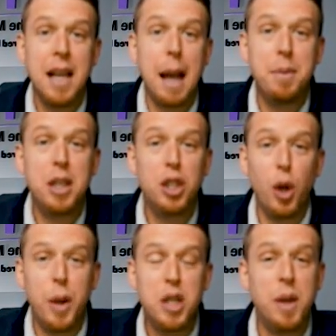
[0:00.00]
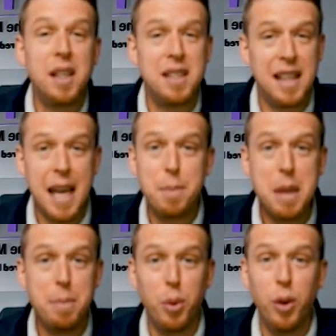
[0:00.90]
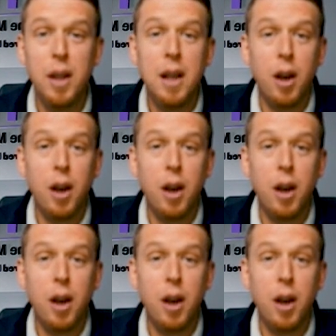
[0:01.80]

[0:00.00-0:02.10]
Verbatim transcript: I'm going to go into it because a lot of people